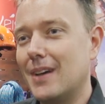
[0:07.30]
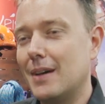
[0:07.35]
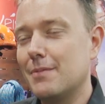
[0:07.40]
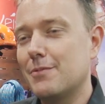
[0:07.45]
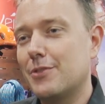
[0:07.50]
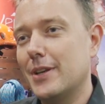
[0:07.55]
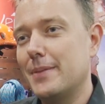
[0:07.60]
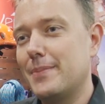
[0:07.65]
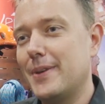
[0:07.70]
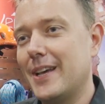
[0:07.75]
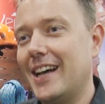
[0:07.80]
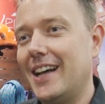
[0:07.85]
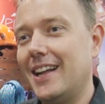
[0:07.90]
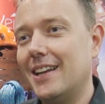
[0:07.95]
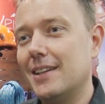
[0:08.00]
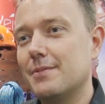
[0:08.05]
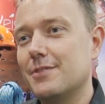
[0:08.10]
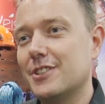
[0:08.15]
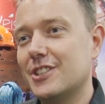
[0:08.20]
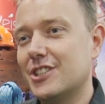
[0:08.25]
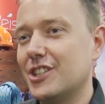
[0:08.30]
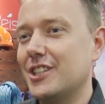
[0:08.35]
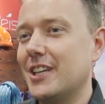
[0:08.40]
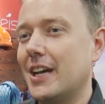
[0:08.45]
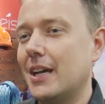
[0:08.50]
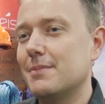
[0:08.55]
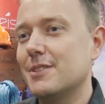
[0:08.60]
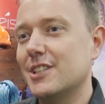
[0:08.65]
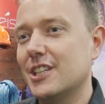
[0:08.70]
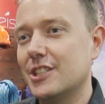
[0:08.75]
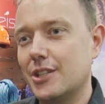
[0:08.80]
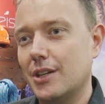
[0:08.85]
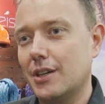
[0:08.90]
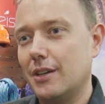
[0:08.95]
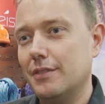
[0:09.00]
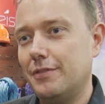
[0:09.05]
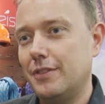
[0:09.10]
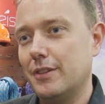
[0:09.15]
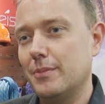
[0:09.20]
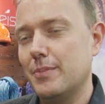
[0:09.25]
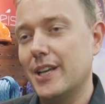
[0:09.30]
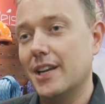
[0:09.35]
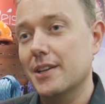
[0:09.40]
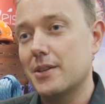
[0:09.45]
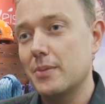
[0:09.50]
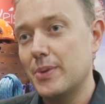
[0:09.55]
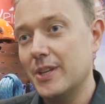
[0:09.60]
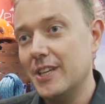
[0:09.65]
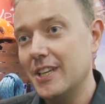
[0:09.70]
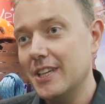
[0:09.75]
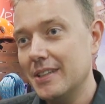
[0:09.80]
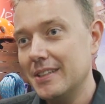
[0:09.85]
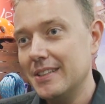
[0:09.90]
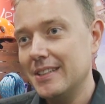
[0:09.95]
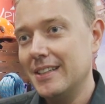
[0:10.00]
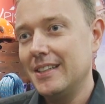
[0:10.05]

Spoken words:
I'm Fred Beal. I'm the general manager of Beal Company,